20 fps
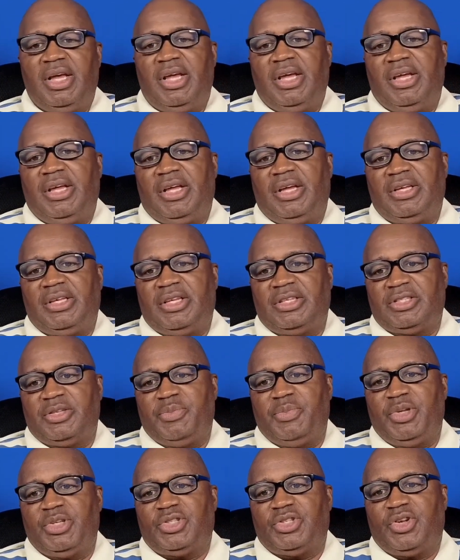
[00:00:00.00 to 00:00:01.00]
As I
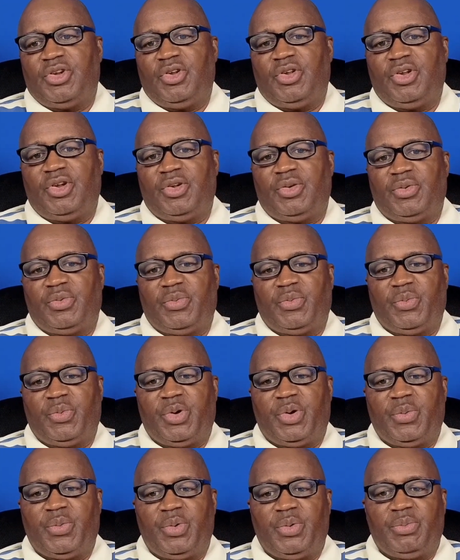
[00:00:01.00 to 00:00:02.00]
mentioned earlier,
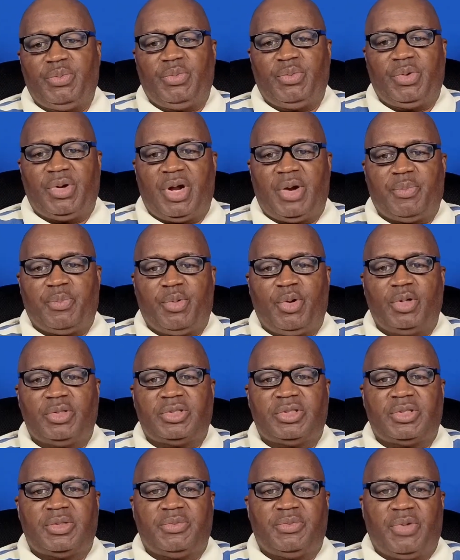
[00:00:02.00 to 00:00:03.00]
where I
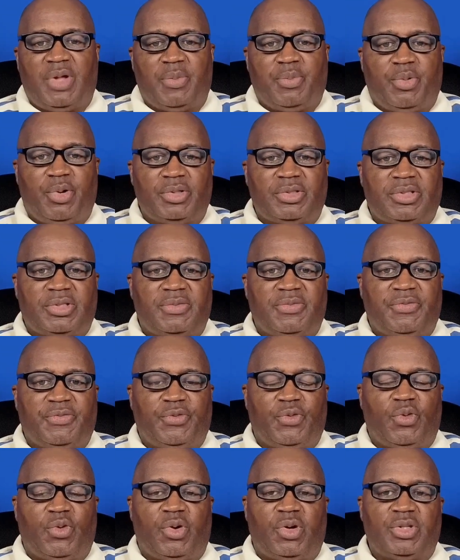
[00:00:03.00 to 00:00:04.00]
purchased them
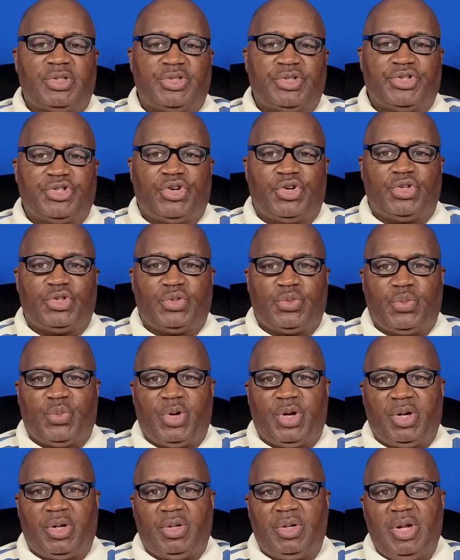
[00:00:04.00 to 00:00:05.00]
for is a church
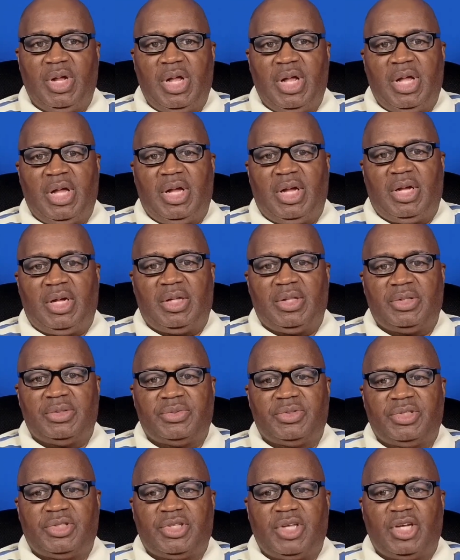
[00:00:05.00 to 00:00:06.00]
where
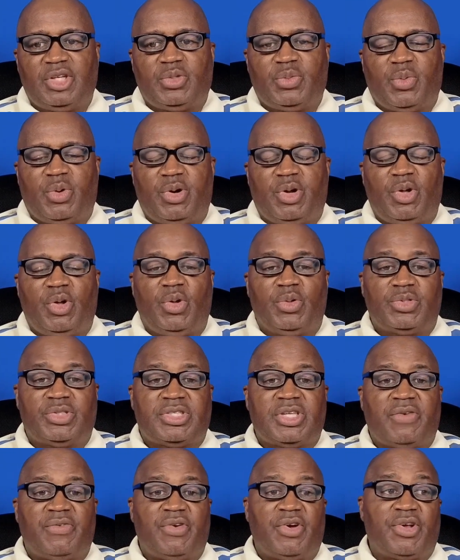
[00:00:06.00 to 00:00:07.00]
the sanctuary holds
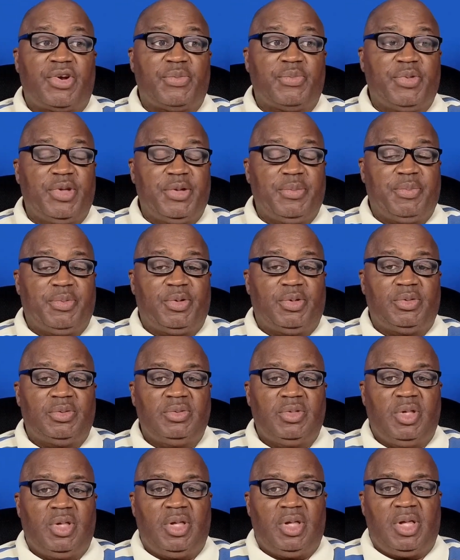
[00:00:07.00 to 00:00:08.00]
700 people,
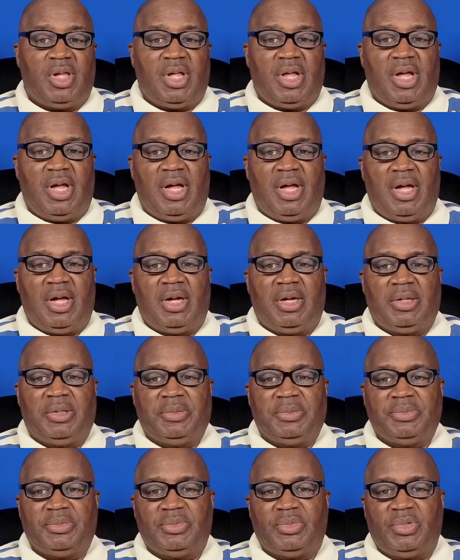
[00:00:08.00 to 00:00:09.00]

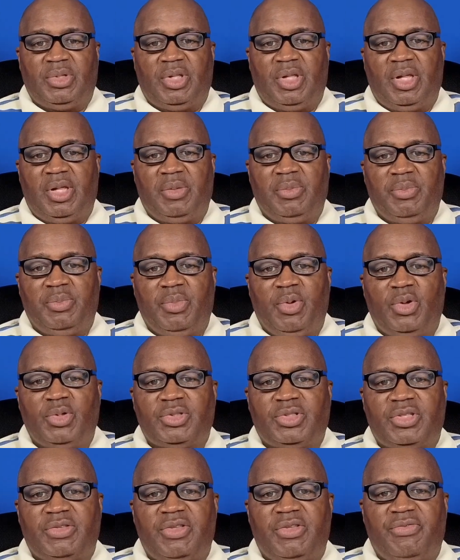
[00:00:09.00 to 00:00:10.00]
and
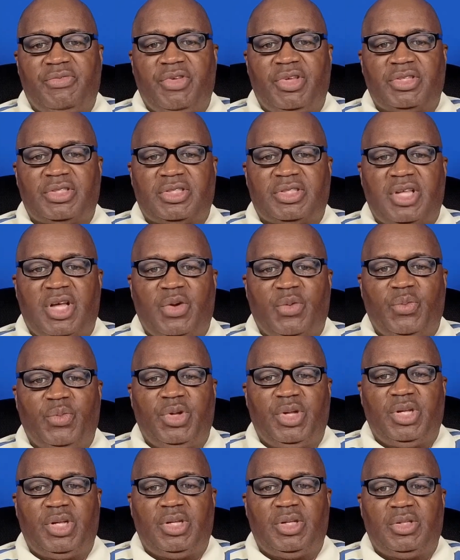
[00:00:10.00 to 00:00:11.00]
most of the events that
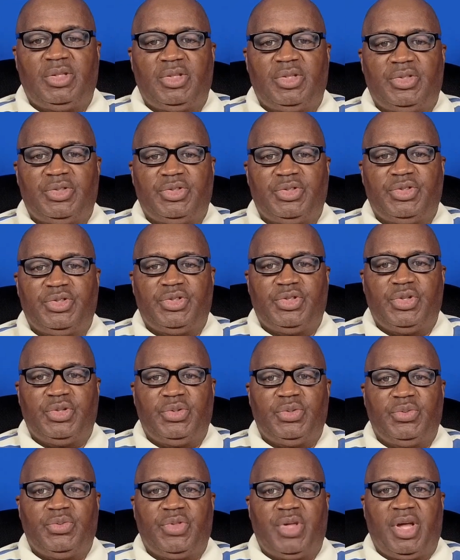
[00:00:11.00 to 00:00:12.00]
we
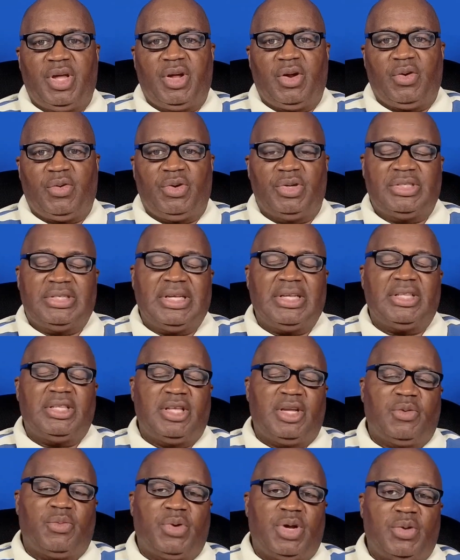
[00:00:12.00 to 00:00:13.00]
do there or did
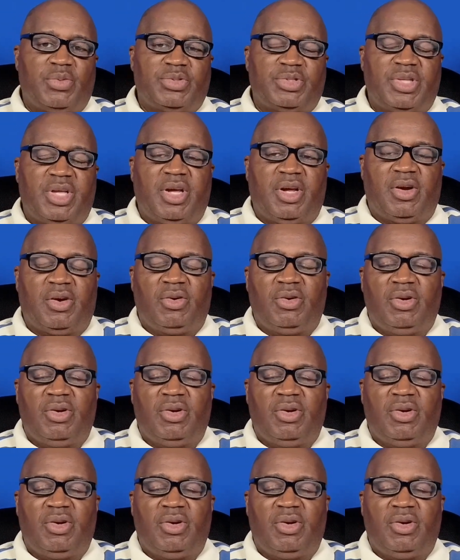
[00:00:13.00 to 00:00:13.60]
there when I was there,